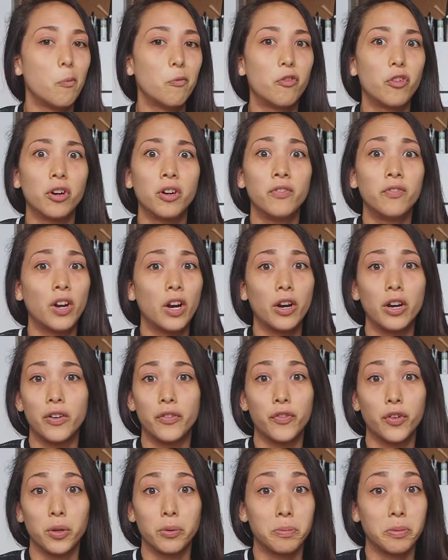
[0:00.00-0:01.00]
for a very
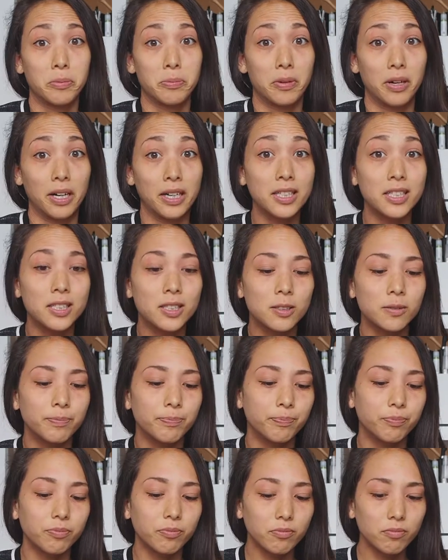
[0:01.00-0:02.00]
affordable price.
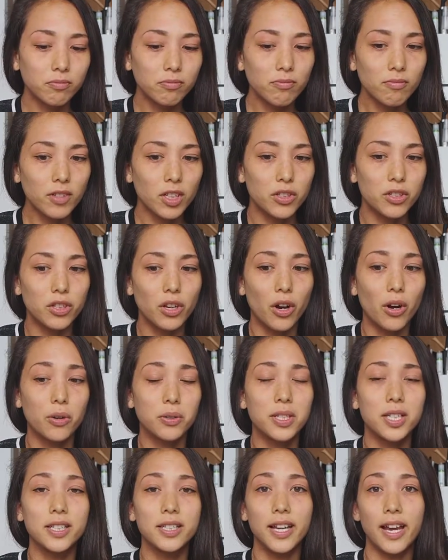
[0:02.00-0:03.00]

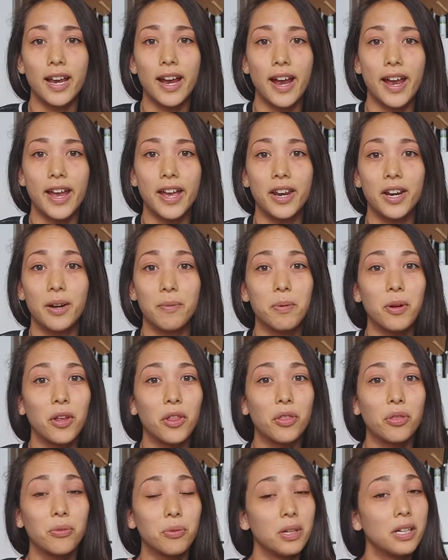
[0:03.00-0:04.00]
So today I hit up
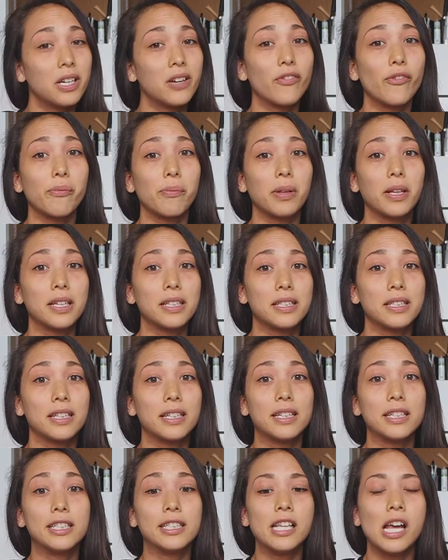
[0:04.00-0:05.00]
three different
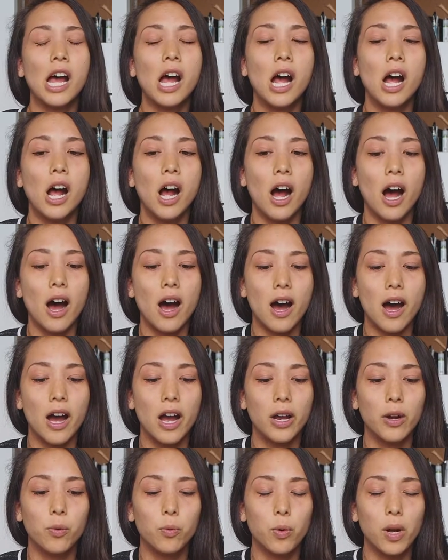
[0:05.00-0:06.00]
places.
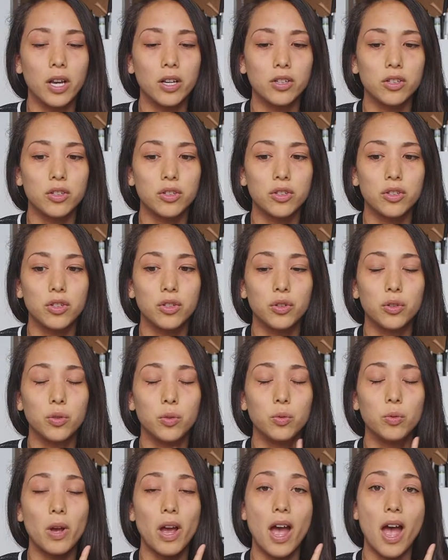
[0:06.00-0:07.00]
I went
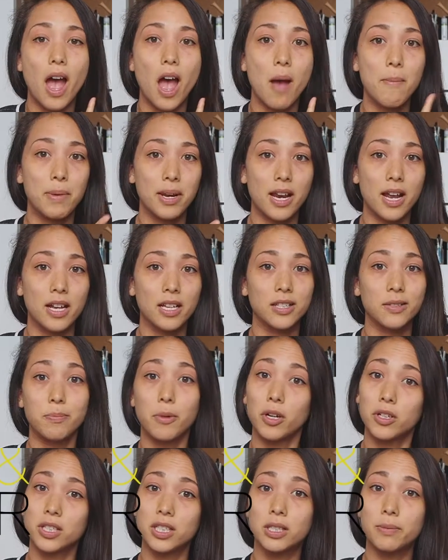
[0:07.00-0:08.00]
to M&S,
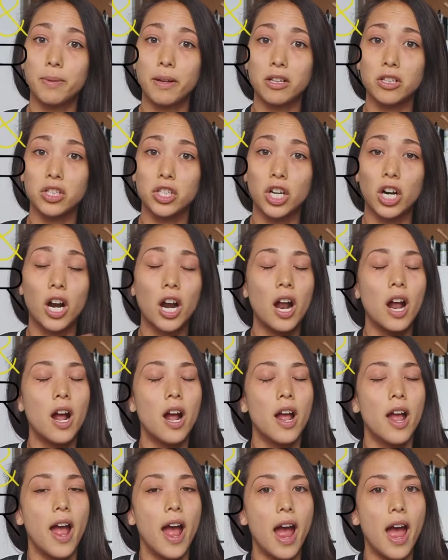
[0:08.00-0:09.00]
Marks and Spencer,
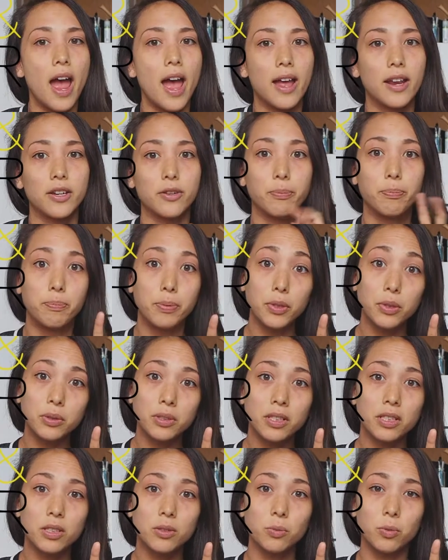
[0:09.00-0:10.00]
and
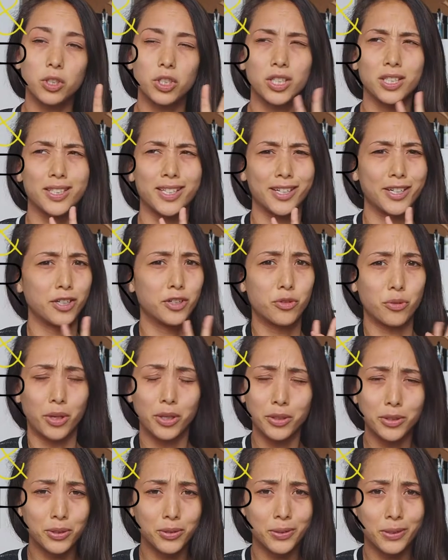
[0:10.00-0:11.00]
Boots, which is like a
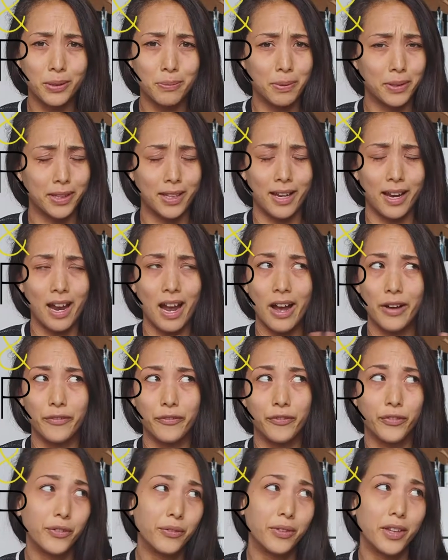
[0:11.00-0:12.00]
drugstore, but they have
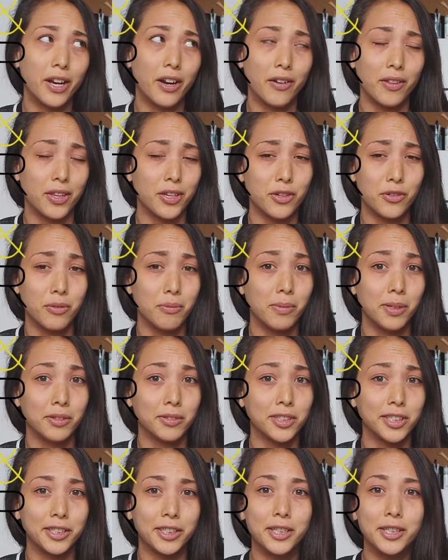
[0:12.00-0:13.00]
food there and they do a meal
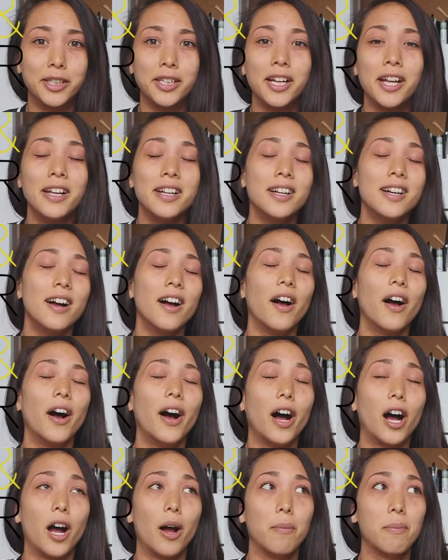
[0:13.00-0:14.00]
deal.
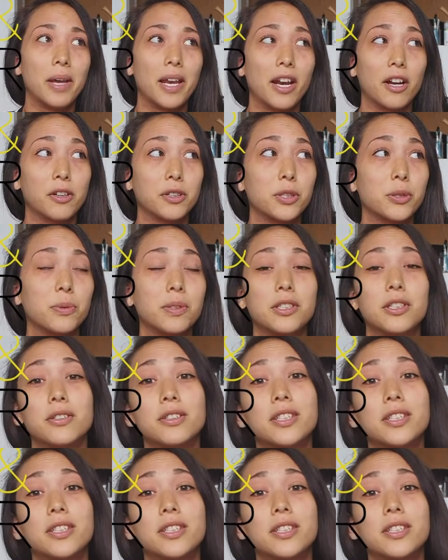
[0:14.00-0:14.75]
And I also went to